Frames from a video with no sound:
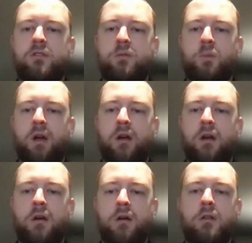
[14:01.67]

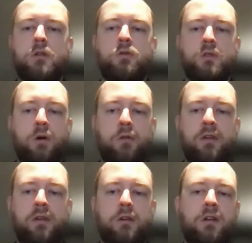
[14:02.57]
where you know
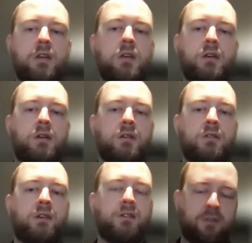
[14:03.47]
that your key
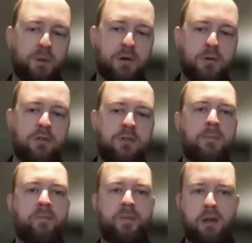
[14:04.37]
is exposed
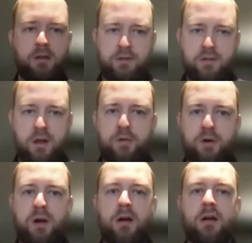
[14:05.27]
and it's
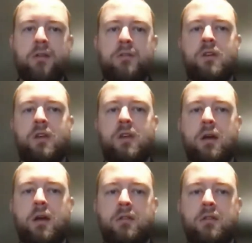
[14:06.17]
compromised,
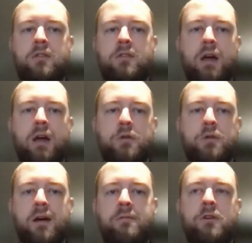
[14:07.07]
and now you
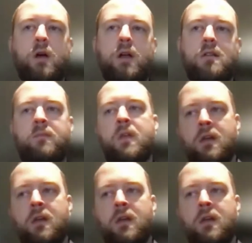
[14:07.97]
have to wait